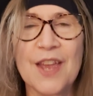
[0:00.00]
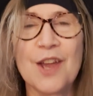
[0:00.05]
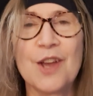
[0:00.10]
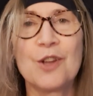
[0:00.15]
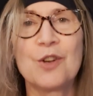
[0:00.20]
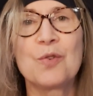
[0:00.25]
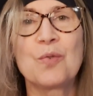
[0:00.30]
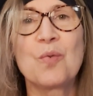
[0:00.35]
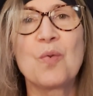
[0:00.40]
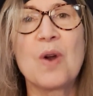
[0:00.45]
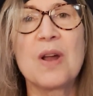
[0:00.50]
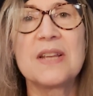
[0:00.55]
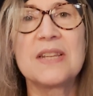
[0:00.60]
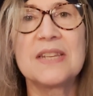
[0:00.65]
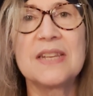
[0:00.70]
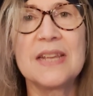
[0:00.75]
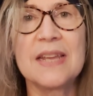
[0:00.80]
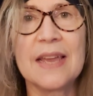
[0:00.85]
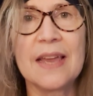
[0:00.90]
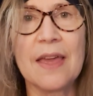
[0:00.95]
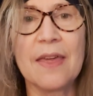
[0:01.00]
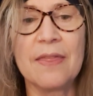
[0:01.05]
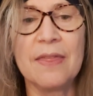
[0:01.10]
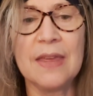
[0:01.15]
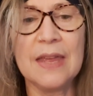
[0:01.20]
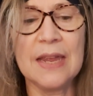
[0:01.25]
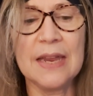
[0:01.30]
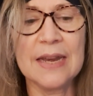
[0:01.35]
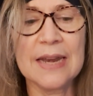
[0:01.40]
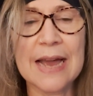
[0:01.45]
trusting
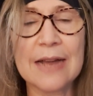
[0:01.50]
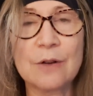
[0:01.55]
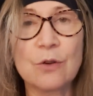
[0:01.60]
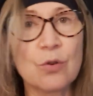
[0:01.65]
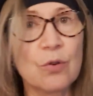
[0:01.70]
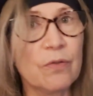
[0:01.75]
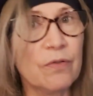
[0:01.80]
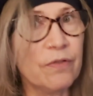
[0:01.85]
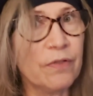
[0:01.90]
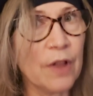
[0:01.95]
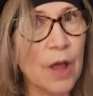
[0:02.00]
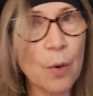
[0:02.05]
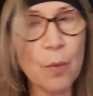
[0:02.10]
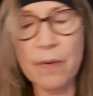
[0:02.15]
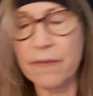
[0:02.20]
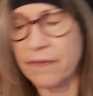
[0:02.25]
the natural flow of